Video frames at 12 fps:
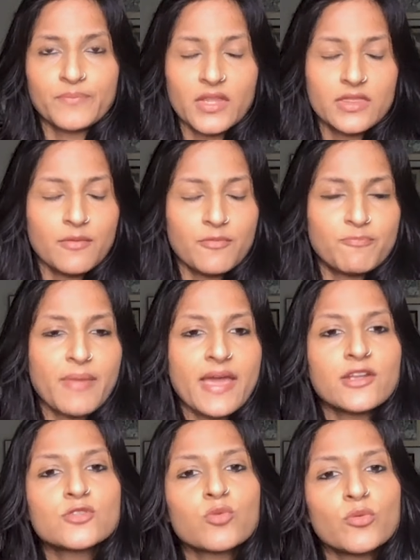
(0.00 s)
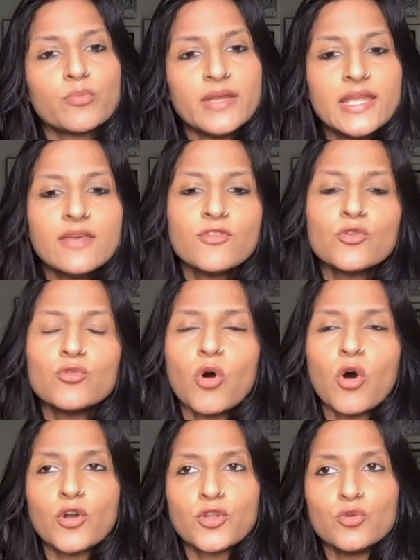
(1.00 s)
the parents won't believe you,
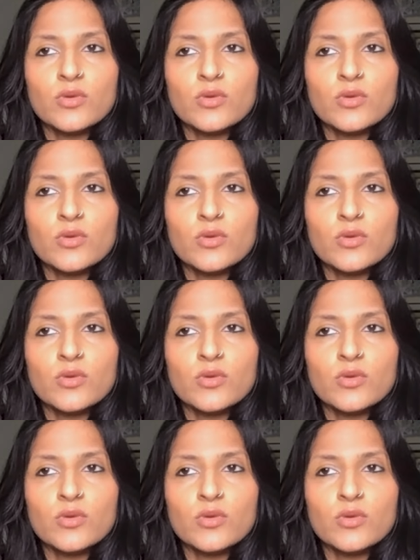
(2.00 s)
or you